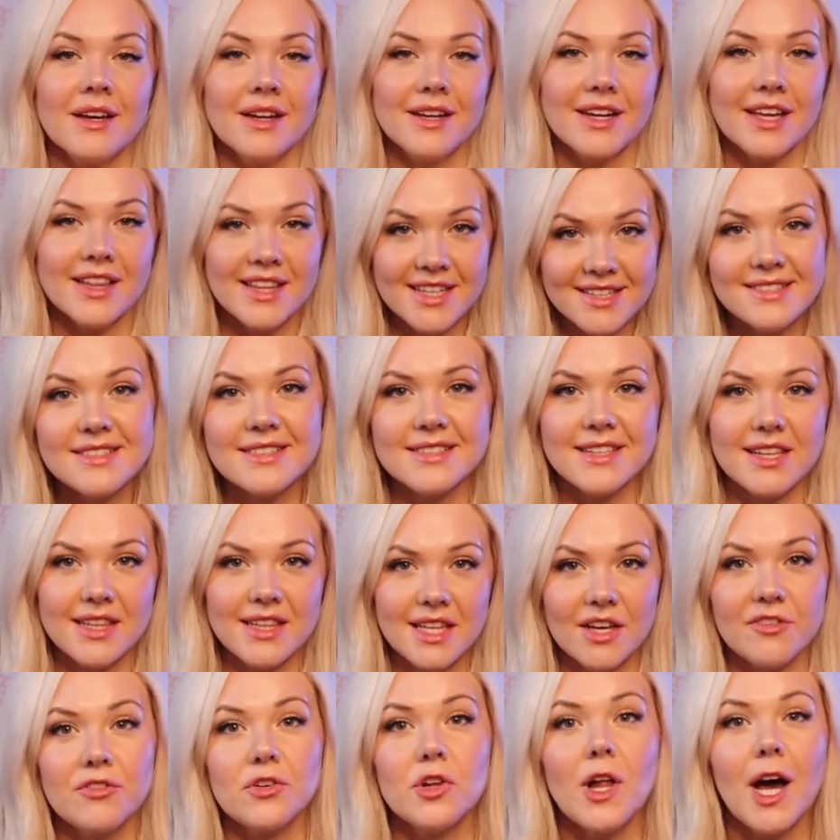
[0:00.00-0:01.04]
Now this is the
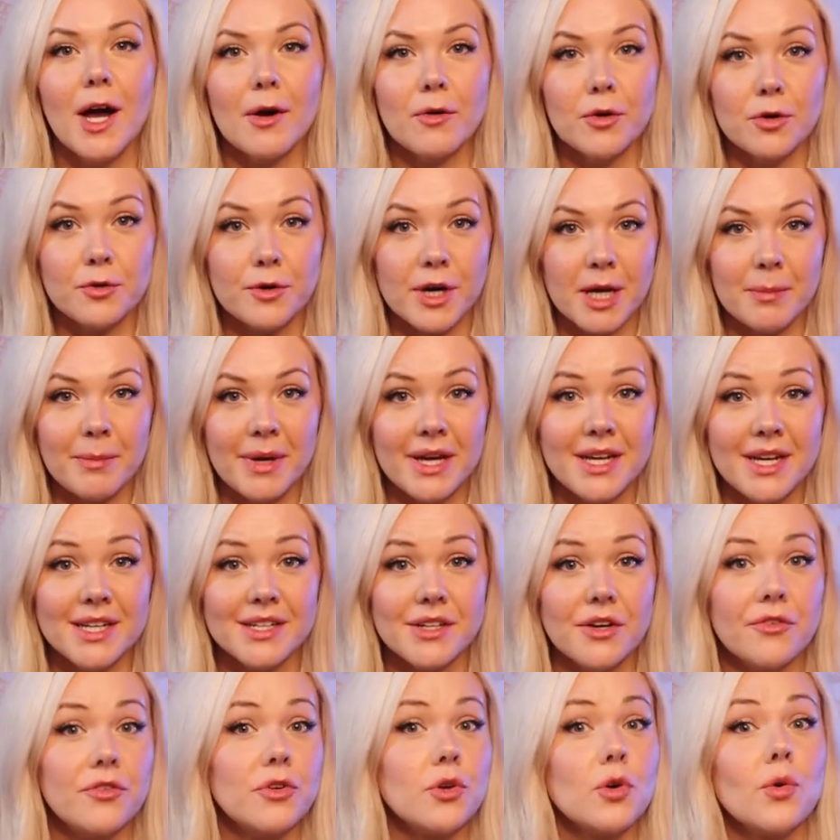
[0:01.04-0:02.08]
level I would recommend
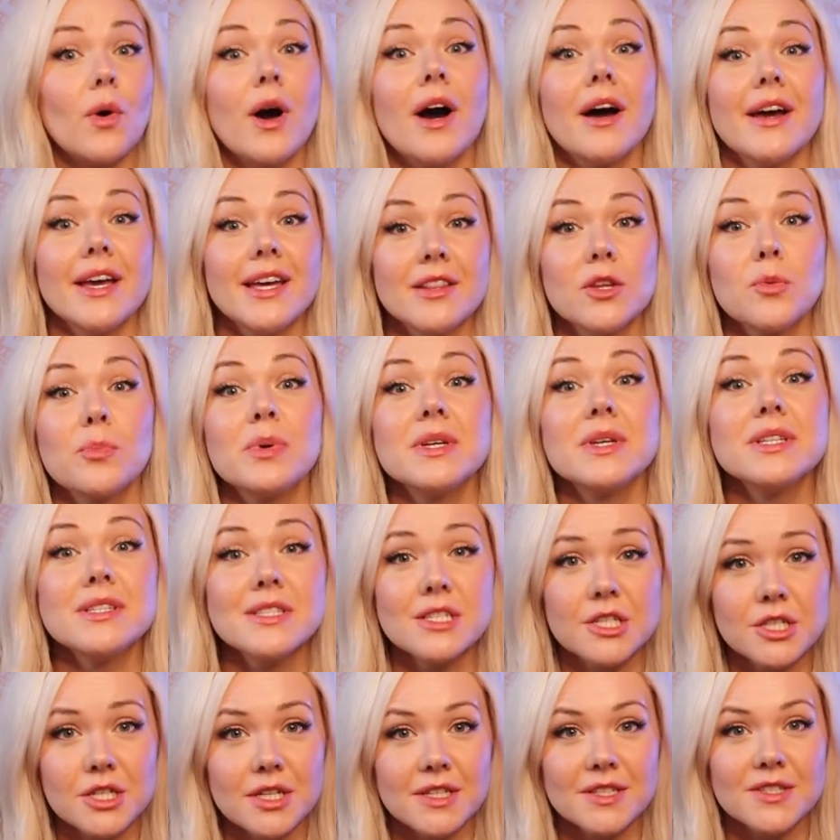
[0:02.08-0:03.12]
if you are in the
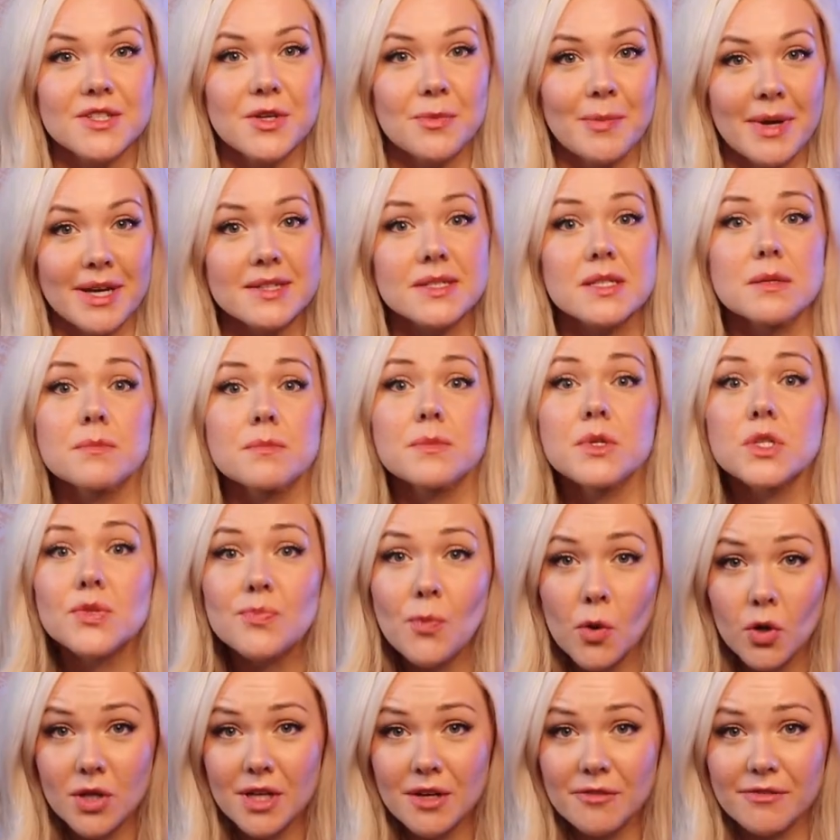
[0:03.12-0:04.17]
position to make some
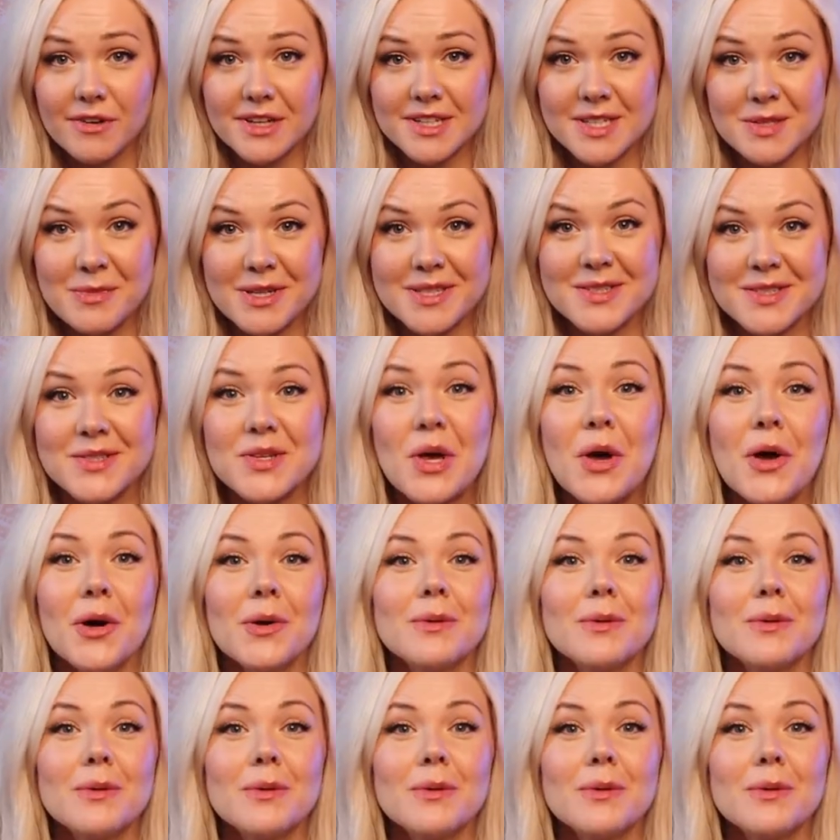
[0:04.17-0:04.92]
small investments